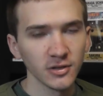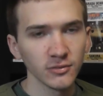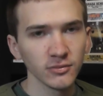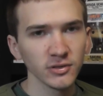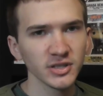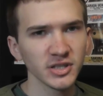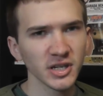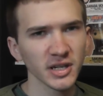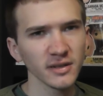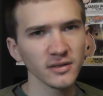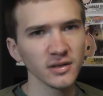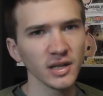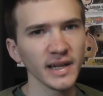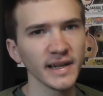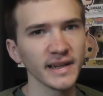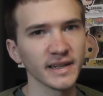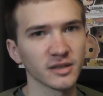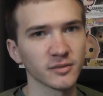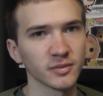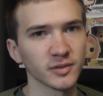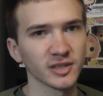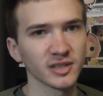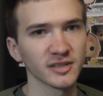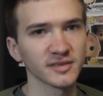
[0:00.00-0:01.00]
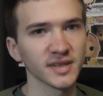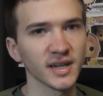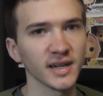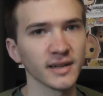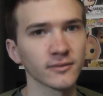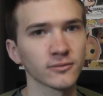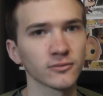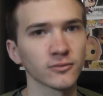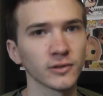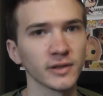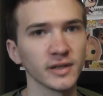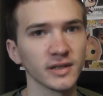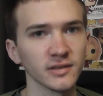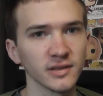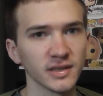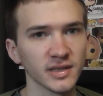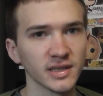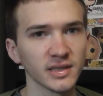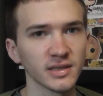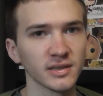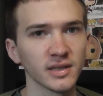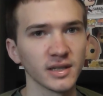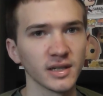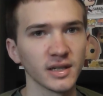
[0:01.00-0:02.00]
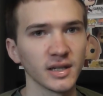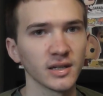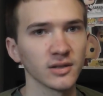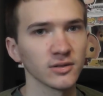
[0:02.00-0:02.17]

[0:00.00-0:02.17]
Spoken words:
Which I like, because I really